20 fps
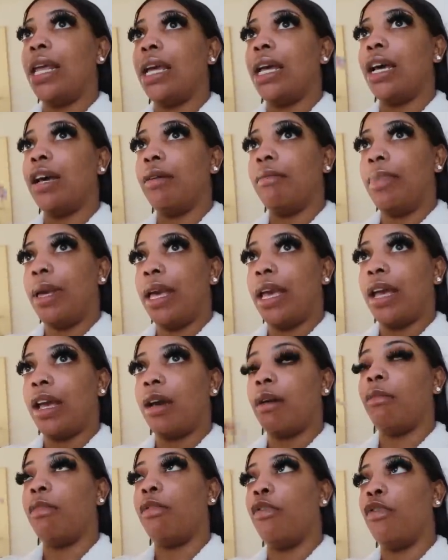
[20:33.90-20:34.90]
then come back
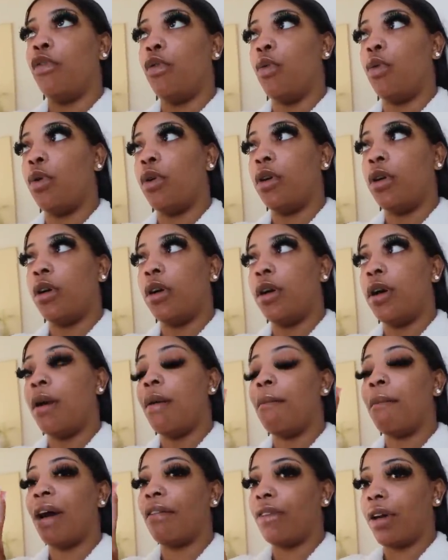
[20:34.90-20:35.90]
before
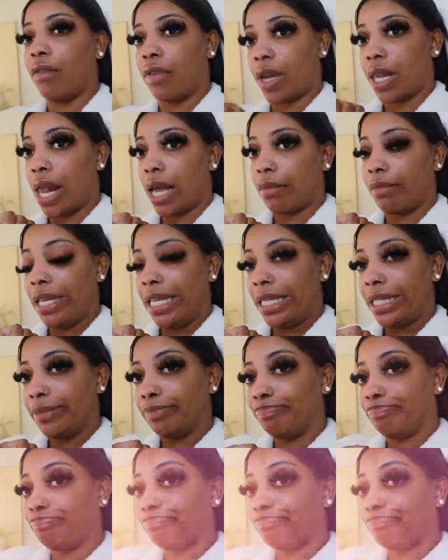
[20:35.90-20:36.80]
my five o'clock meeting.